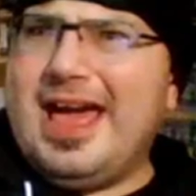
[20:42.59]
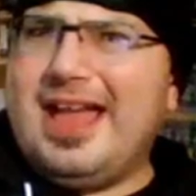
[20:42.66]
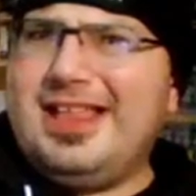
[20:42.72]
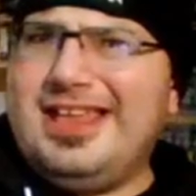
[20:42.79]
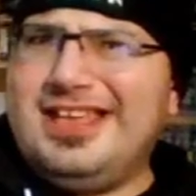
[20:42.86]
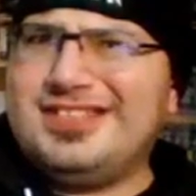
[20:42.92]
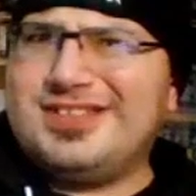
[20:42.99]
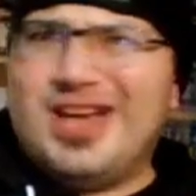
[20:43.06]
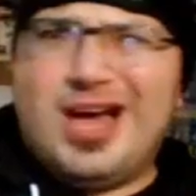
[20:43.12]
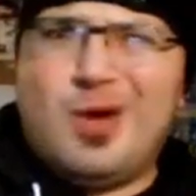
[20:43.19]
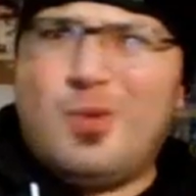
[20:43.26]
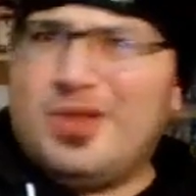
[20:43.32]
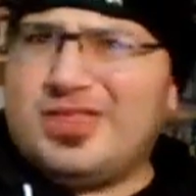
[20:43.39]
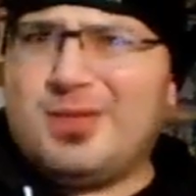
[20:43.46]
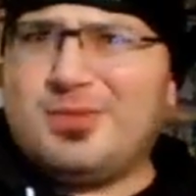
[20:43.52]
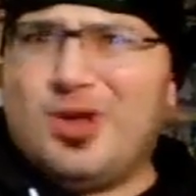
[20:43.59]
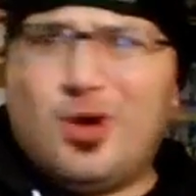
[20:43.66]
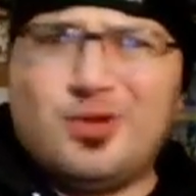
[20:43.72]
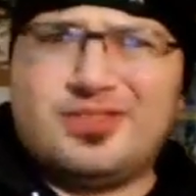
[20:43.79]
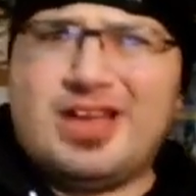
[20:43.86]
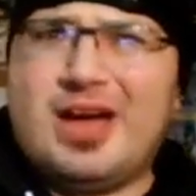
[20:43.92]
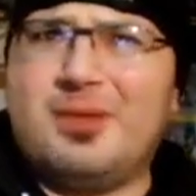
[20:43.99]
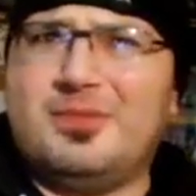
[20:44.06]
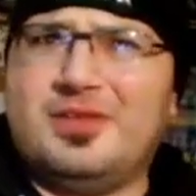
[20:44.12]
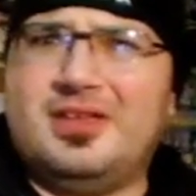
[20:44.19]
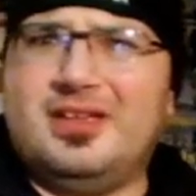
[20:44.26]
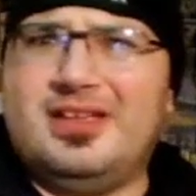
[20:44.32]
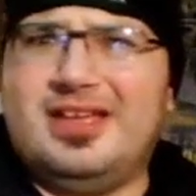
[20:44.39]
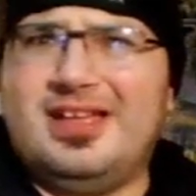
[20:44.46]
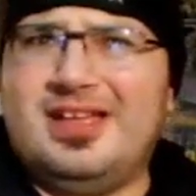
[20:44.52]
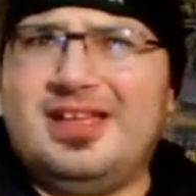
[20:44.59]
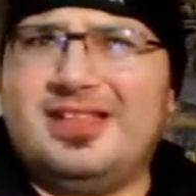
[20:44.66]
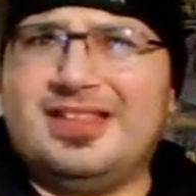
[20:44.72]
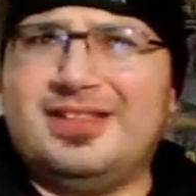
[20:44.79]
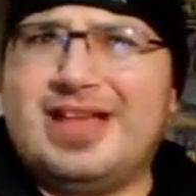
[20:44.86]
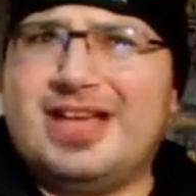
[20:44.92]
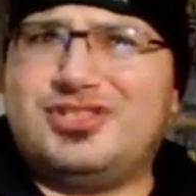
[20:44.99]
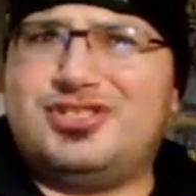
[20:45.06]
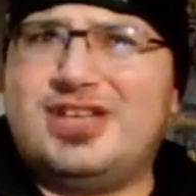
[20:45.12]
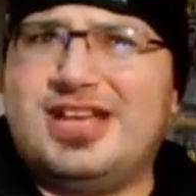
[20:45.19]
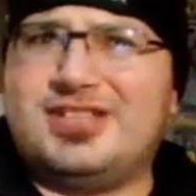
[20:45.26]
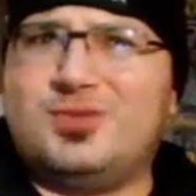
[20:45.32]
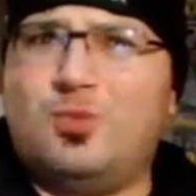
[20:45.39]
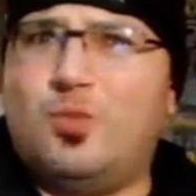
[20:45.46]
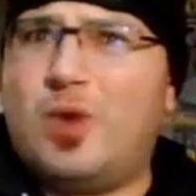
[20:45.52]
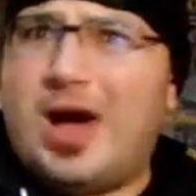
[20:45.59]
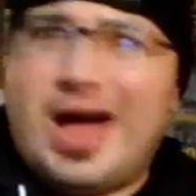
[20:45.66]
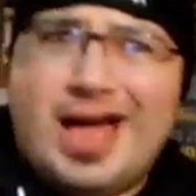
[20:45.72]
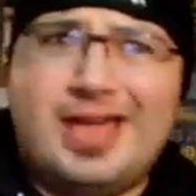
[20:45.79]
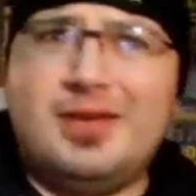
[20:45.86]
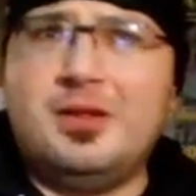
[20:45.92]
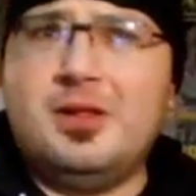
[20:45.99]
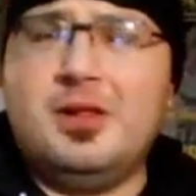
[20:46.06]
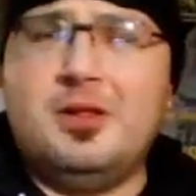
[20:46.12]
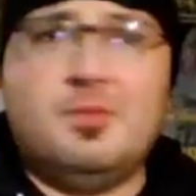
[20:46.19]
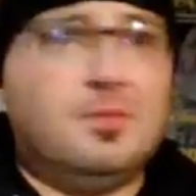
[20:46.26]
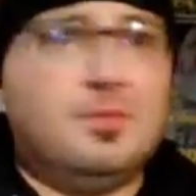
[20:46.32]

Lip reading: and he's with them the whole time in the last chase. Why?